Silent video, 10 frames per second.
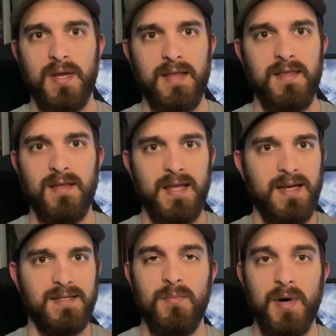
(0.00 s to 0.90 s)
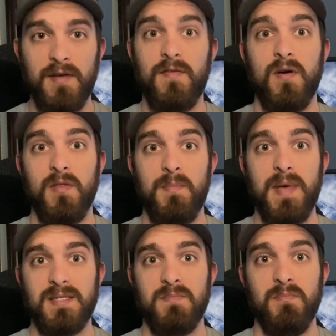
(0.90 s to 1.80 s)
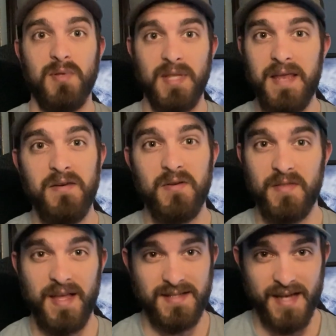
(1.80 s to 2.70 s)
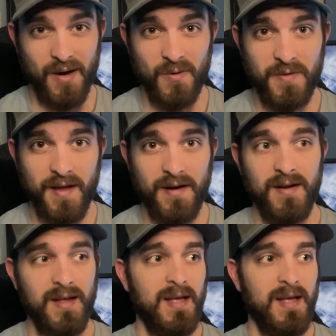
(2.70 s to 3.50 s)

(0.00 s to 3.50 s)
I think that is by far the best blender that's out there.